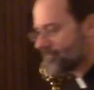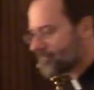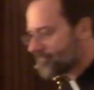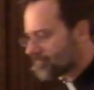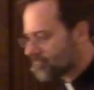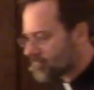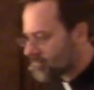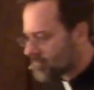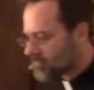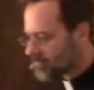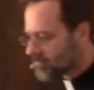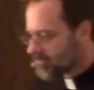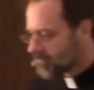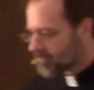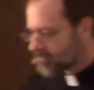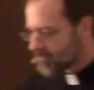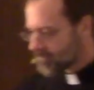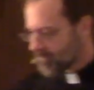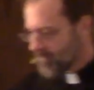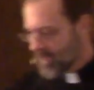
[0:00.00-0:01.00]

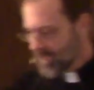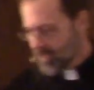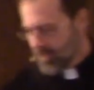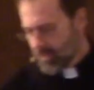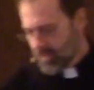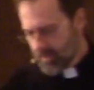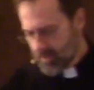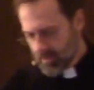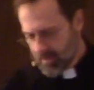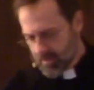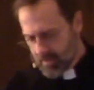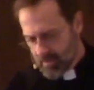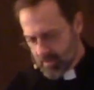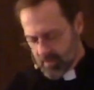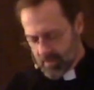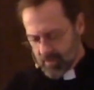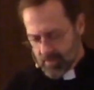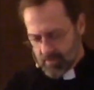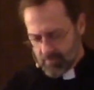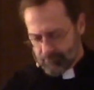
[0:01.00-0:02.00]

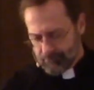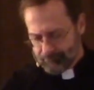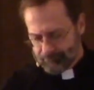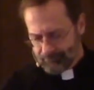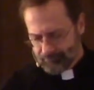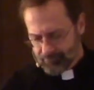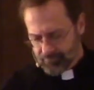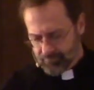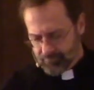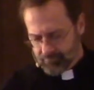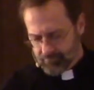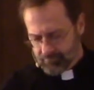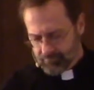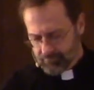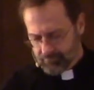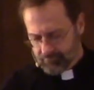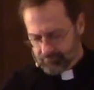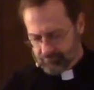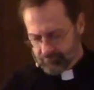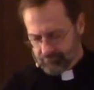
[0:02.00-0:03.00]

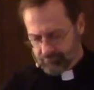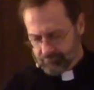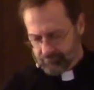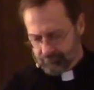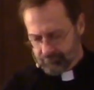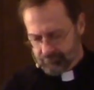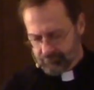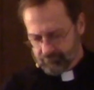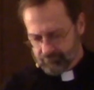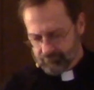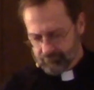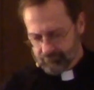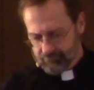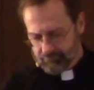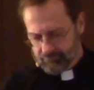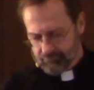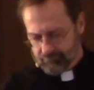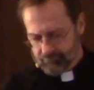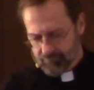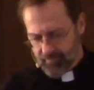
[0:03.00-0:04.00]

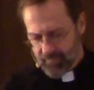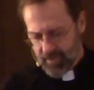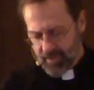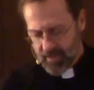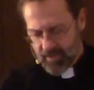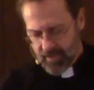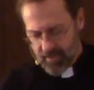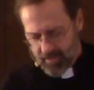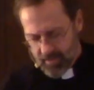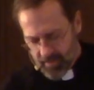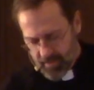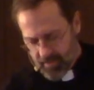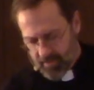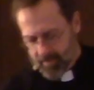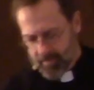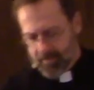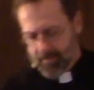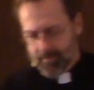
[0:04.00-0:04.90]
Nothing is said.